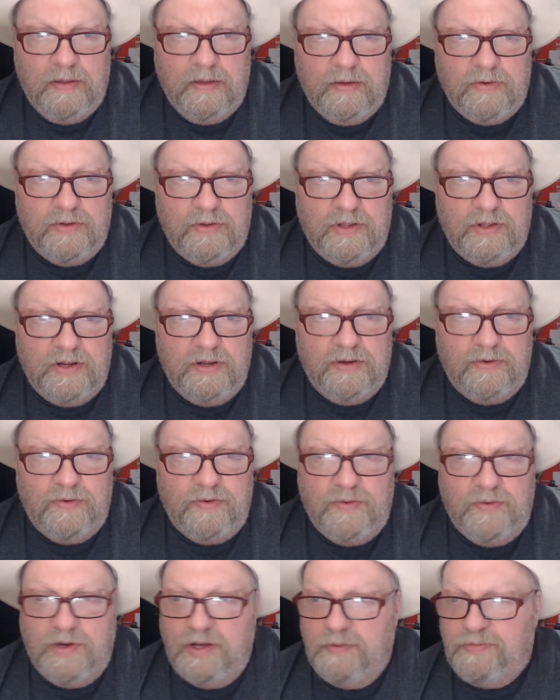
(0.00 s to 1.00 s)
Got the
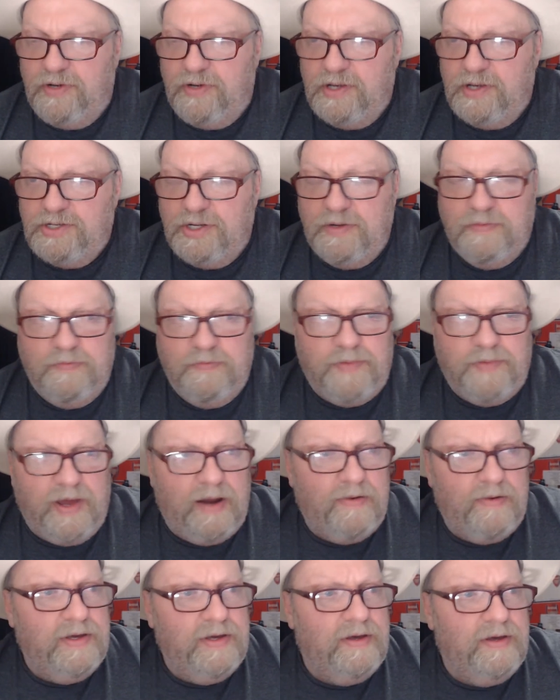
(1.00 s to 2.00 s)
little President
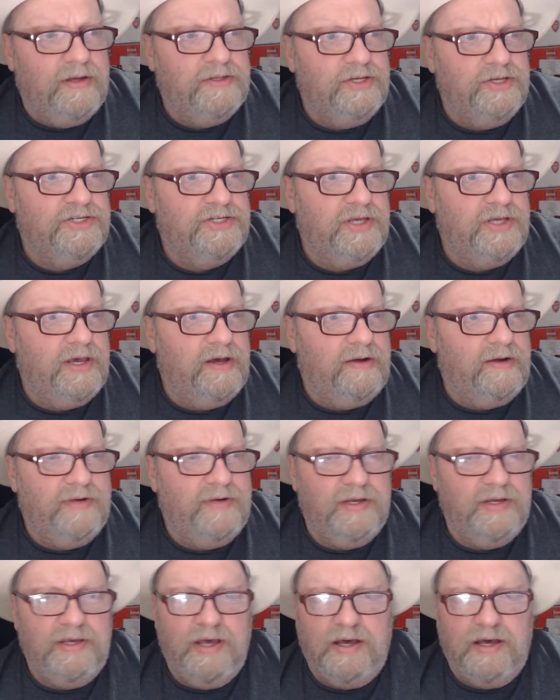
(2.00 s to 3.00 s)
Barry. I had the CRE
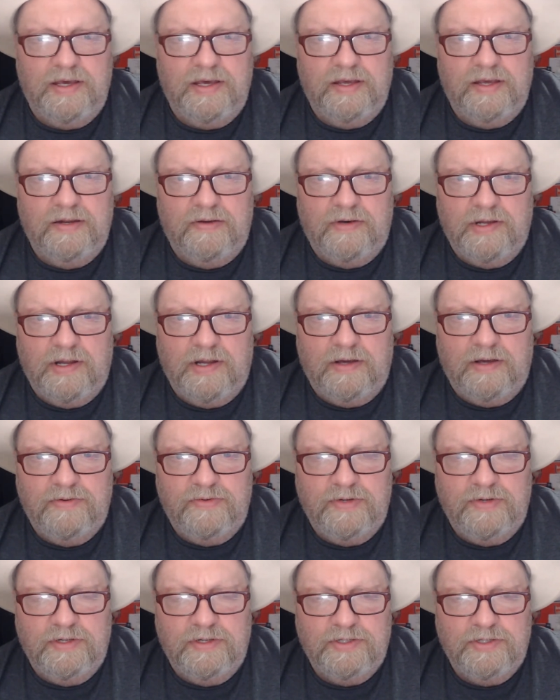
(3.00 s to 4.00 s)

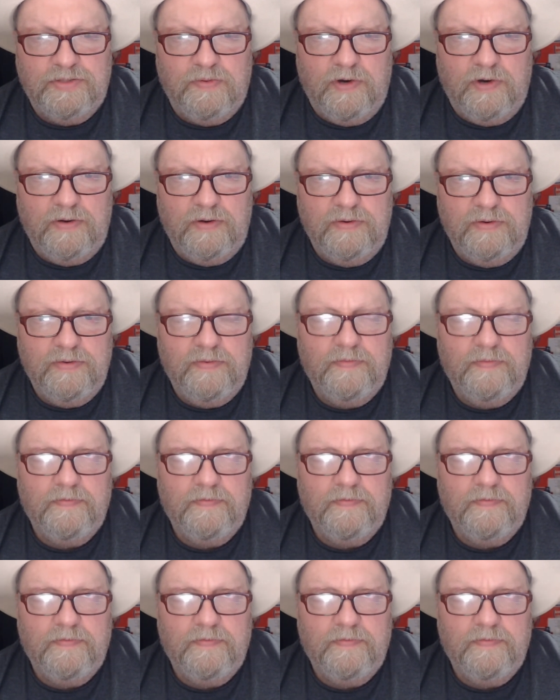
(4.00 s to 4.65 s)
8900 as well.